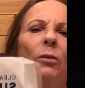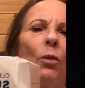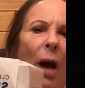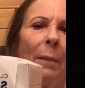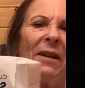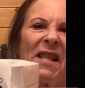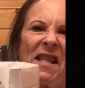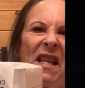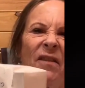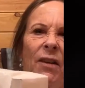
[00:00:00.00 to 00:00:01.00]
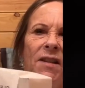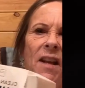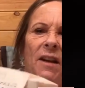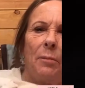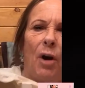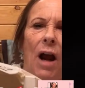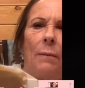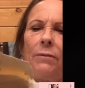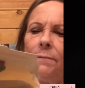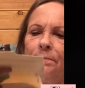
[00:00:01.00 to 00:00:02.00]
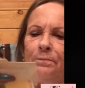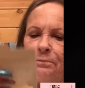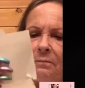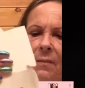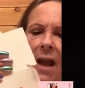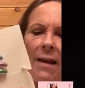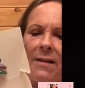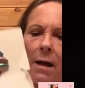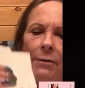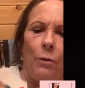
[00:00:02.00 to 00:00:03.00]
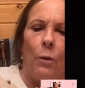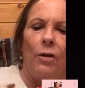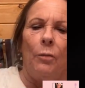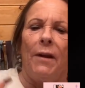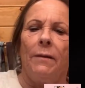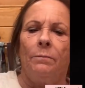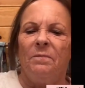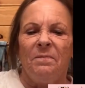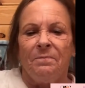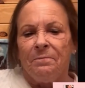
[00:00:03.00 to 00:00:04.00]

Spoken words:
but I'm going to see if it's any problem. I doubt it will be.